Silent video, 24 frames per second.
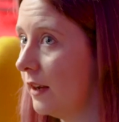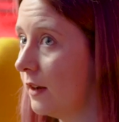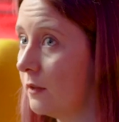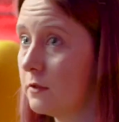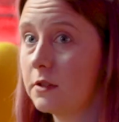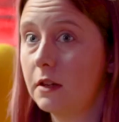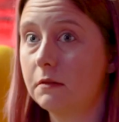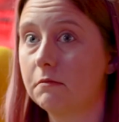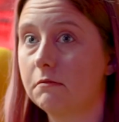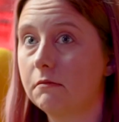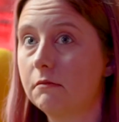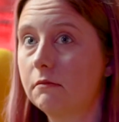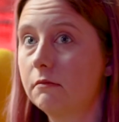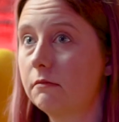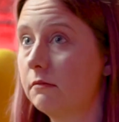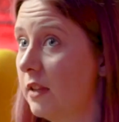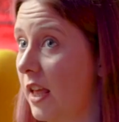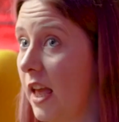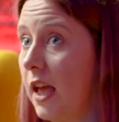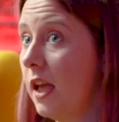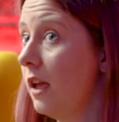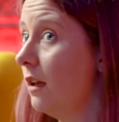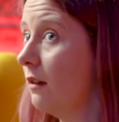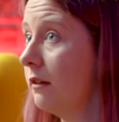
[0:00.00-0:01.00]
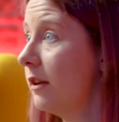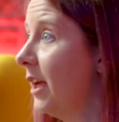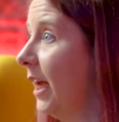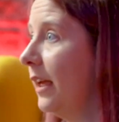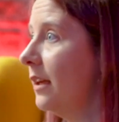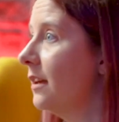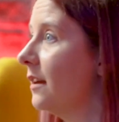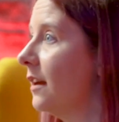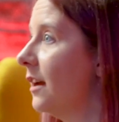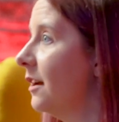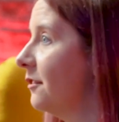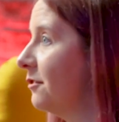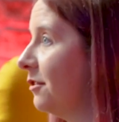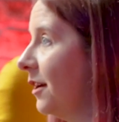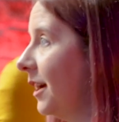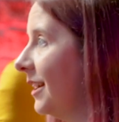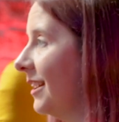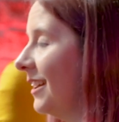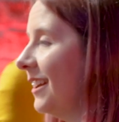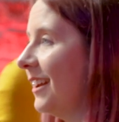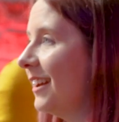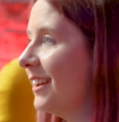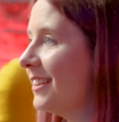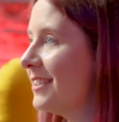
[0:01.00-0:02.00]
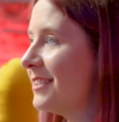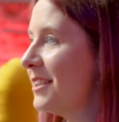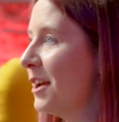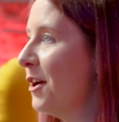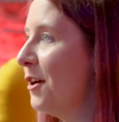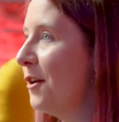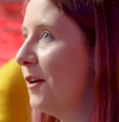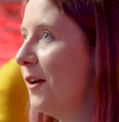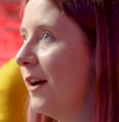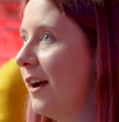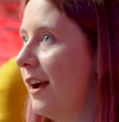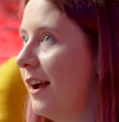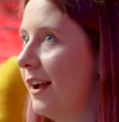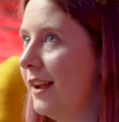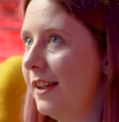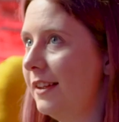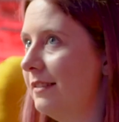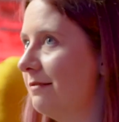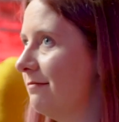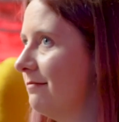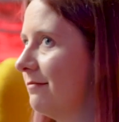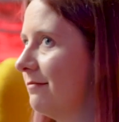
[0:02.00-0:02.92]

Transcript: And I was like, yeah, okay, fine. So I